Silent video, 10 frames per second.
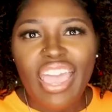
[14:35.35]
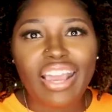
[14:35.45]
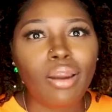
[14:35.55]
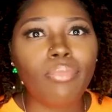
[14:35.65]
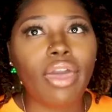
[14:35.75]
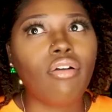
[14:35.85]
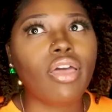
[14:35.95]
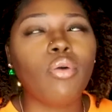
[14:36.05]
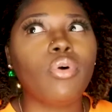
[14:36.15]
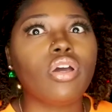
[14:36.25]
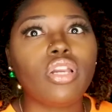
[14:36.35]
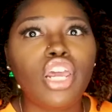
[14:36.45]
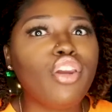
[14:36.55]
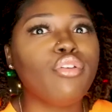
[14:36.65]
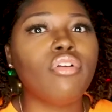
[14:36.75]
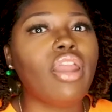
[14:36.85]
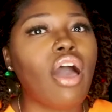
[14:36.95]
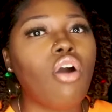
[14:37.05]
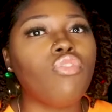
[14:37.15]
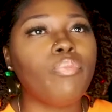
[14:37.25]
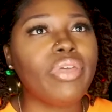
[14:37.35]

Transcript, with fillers: And I'm like, okay, well, clearly you're not over